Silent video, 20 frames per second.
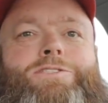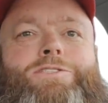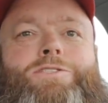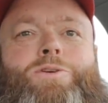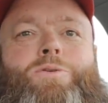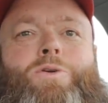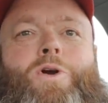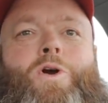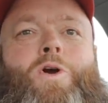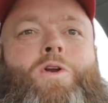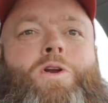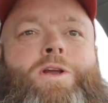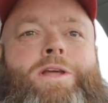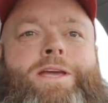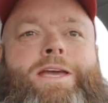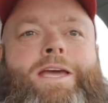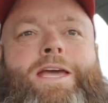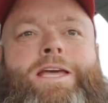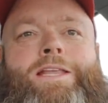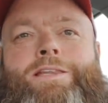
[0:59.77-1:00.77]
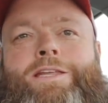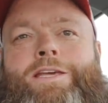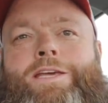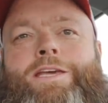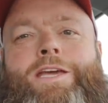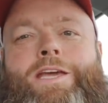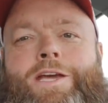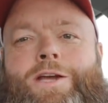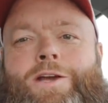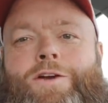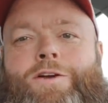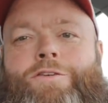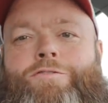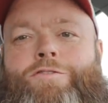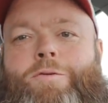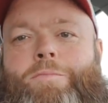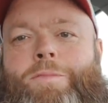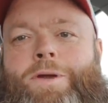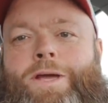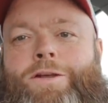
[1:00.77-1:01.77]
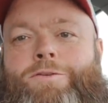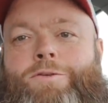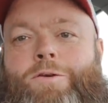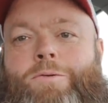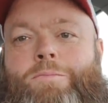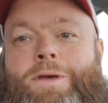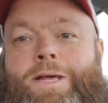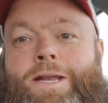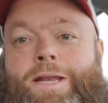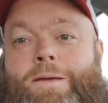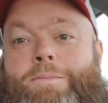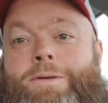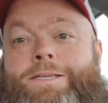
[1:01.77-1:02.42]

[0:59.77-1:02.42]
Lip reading: too early in the year for me to admit a